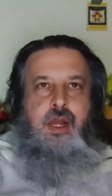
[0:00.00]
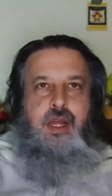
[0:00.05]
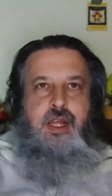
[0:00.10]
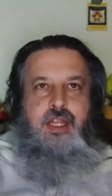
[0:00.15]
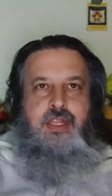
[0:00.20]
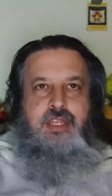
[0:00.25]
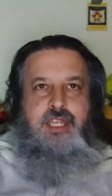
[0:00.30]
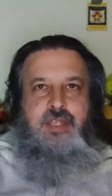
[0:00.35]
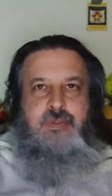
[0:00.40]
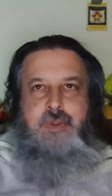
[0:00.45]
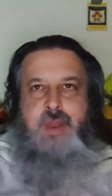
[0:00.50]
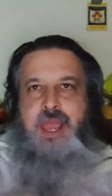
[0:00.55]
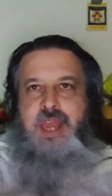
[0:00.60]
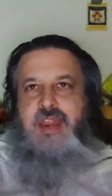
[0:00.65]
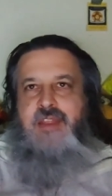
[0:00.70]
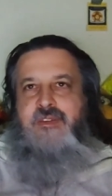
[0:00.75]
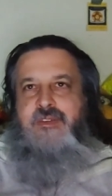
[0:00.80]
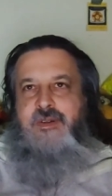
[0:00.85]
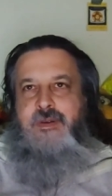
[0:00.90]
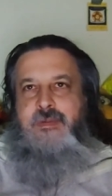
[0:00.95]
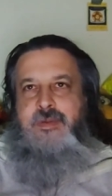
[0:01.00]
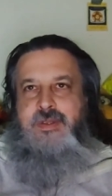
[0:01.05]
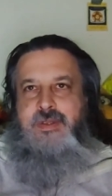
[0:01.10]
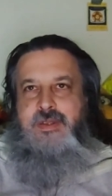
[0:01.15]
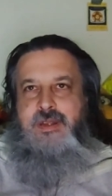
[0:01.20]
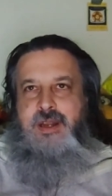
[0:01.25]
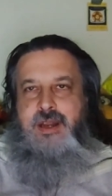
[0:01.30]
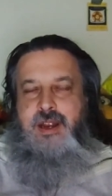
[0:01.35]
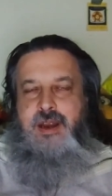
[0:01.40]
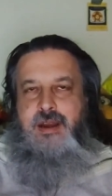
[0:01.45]
and these patty forms
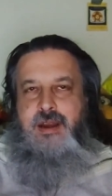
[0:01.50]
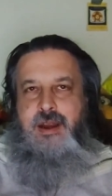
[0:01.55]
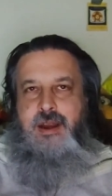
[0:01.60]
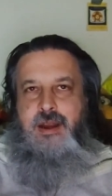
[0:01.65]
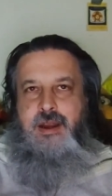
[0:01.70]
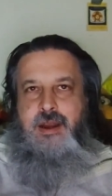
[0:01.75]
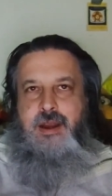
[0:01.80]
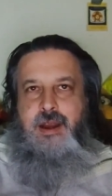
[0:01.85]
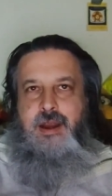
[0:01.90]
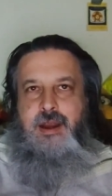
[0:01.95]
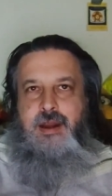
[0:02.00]
are, are